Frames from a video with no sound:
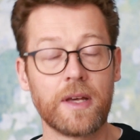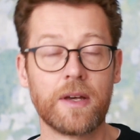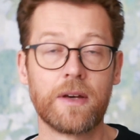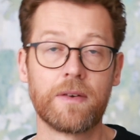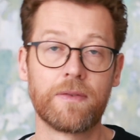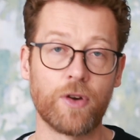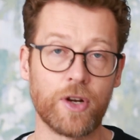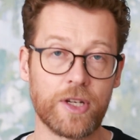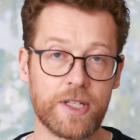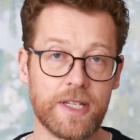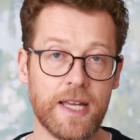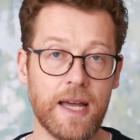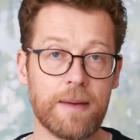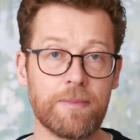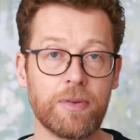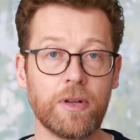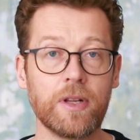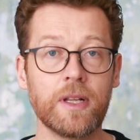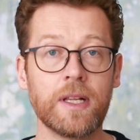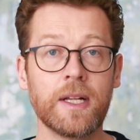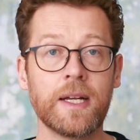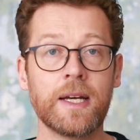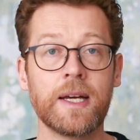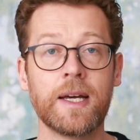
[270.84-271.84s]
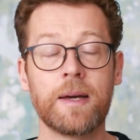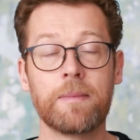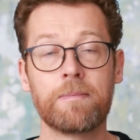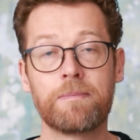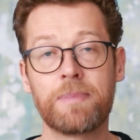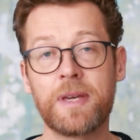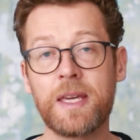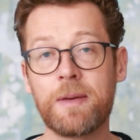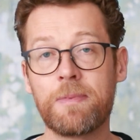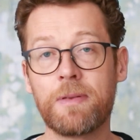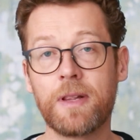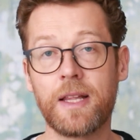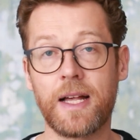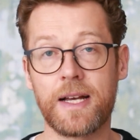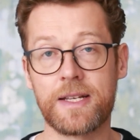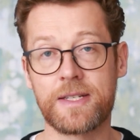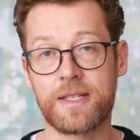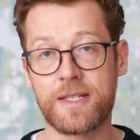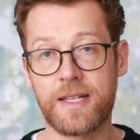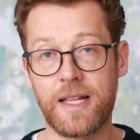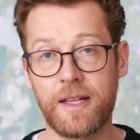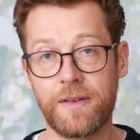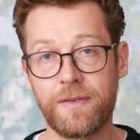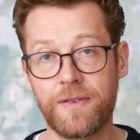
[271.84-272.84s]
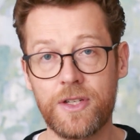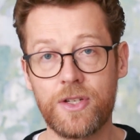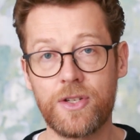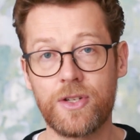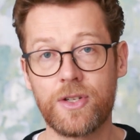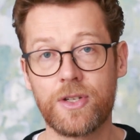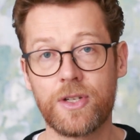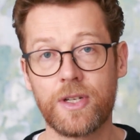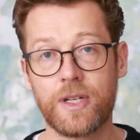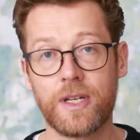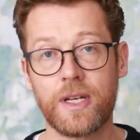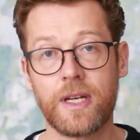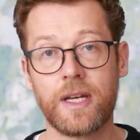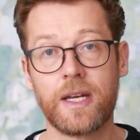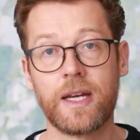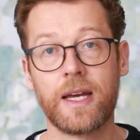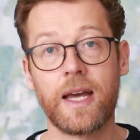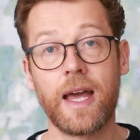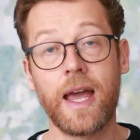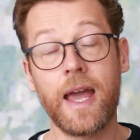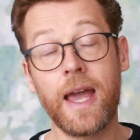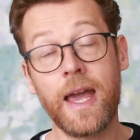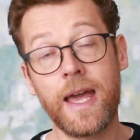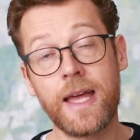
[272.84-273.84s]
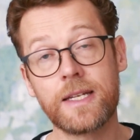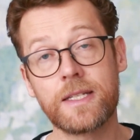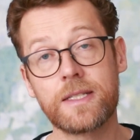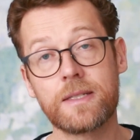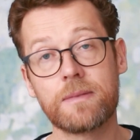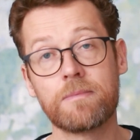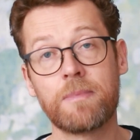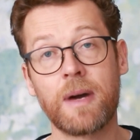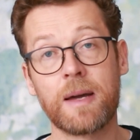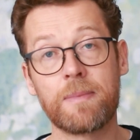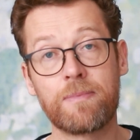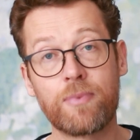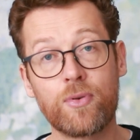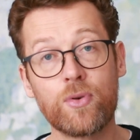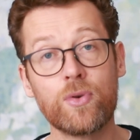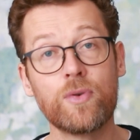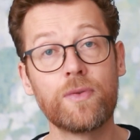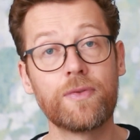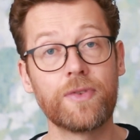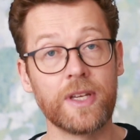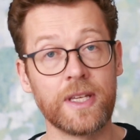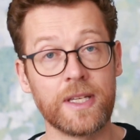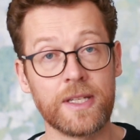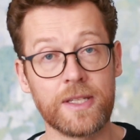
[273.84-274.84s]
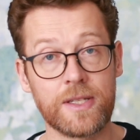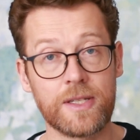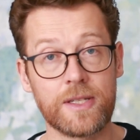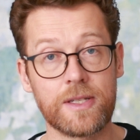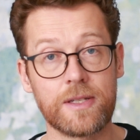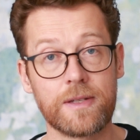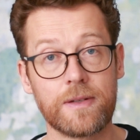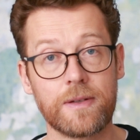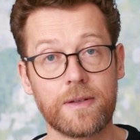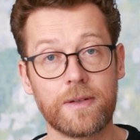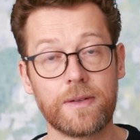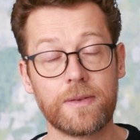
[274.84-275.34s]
For example, people are selfish, and my proof is.